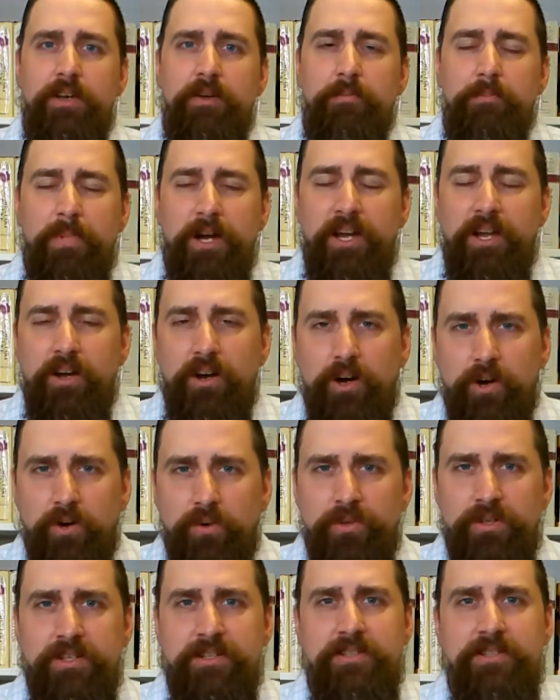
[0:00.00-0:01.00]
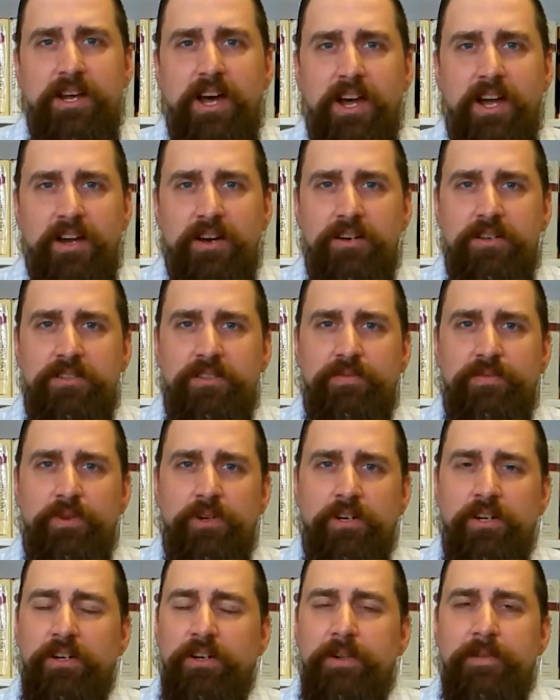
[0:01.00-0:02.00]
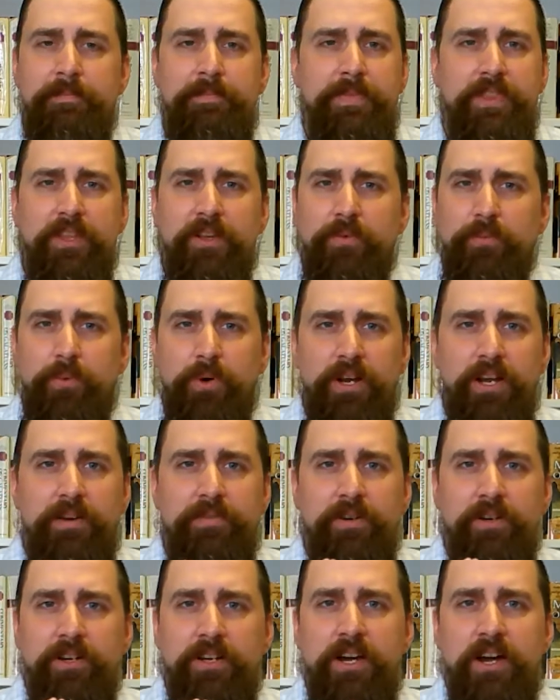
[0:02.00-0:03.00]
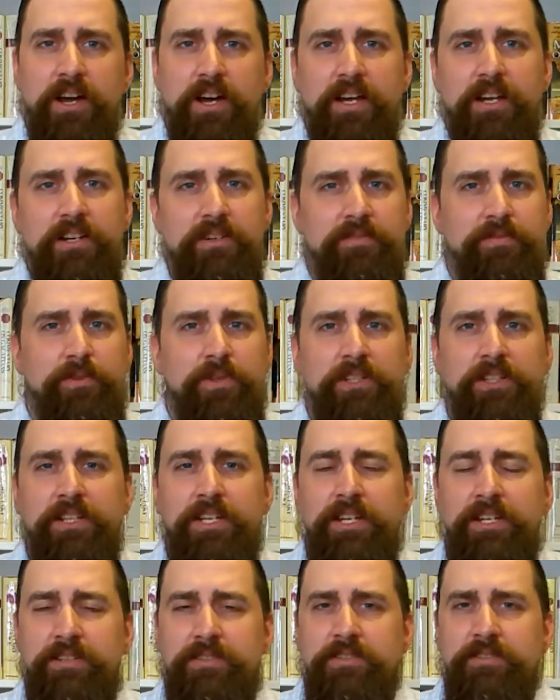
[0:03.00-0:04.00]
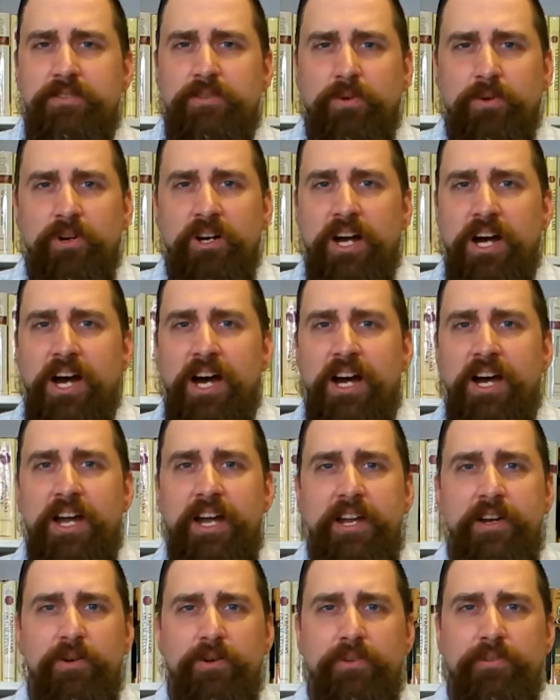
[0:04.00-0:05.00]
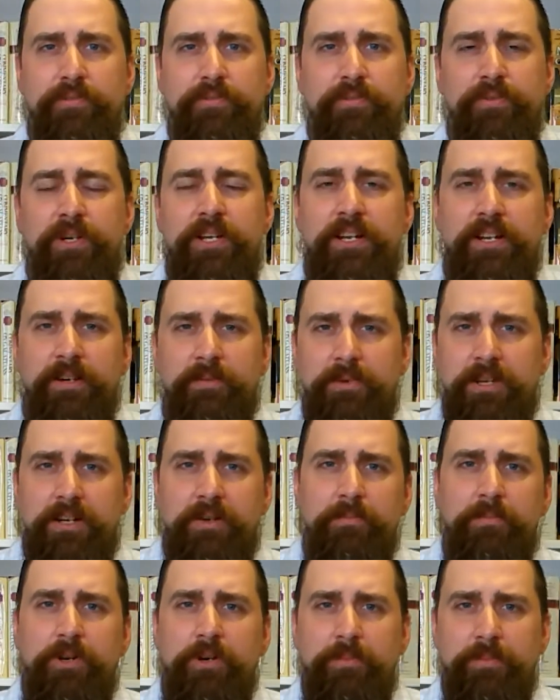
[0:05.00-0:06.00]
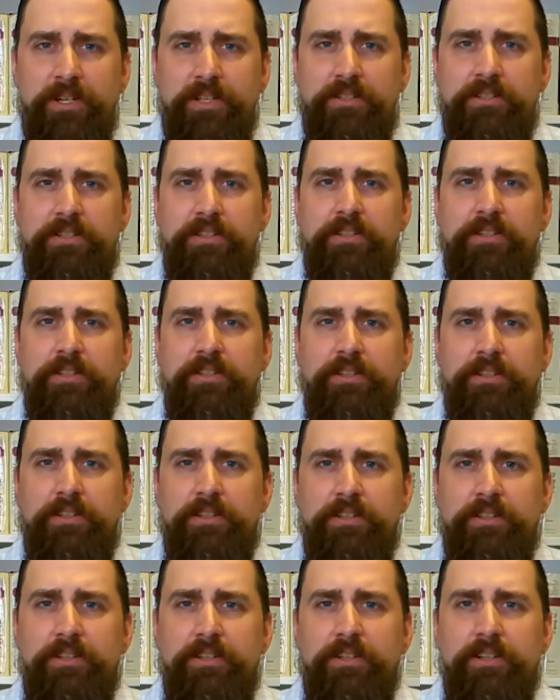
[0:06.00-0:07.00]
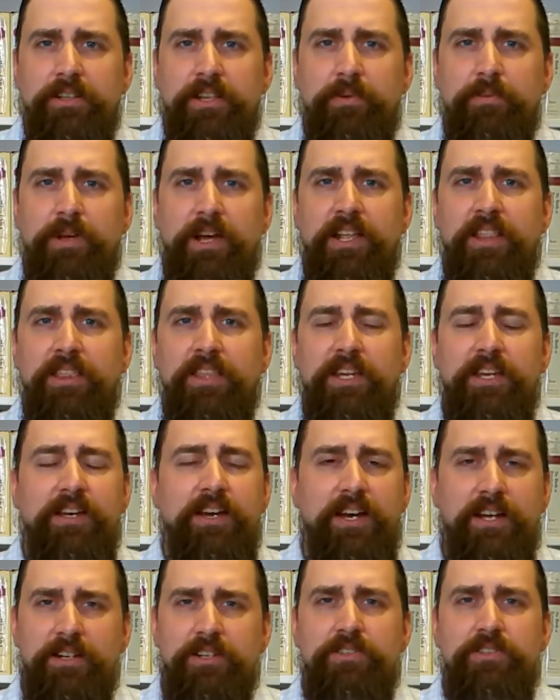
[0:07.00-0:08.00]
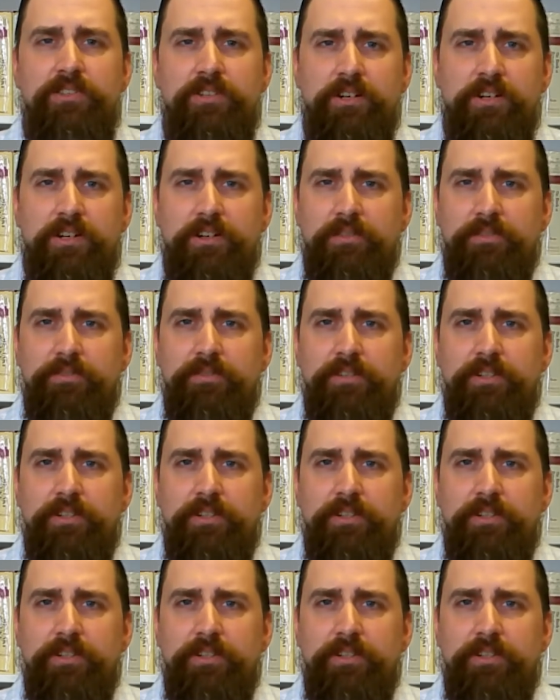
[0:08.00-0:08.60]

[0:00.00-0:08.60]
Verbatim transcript: my own desires for whatever kind of release or high or freedom in a moment that I think I deserve,